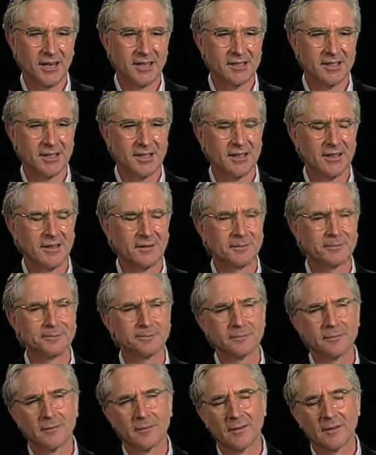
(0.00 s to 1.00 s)
I said, you
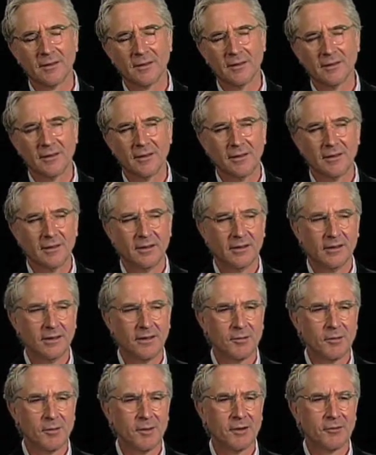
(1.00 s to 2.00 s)

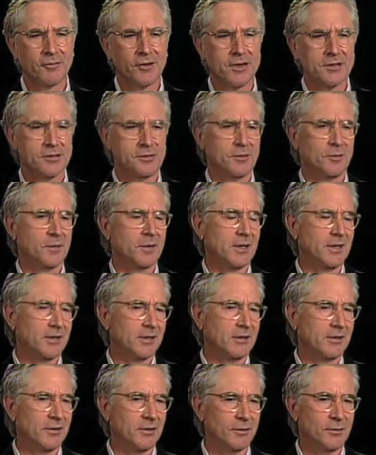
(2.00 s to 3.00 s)
know, one of my friends told
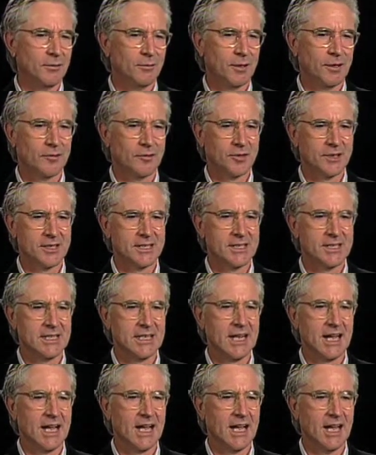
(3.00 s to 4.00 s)
me you work for the
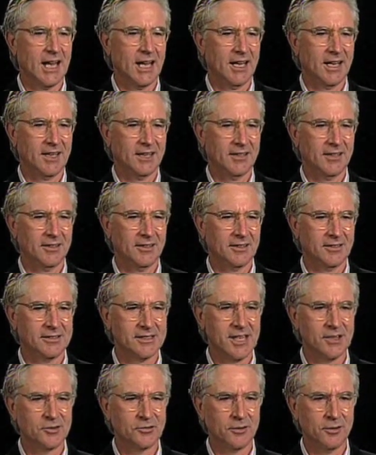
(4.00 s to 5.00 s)
CIA. Is
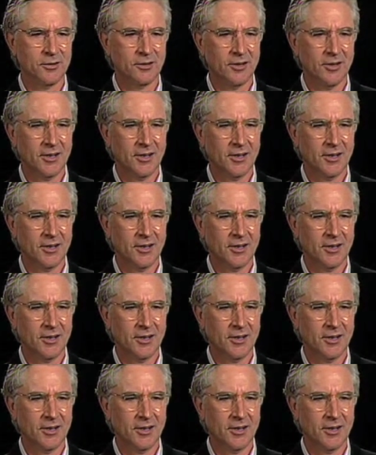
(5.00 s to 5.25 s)
that true?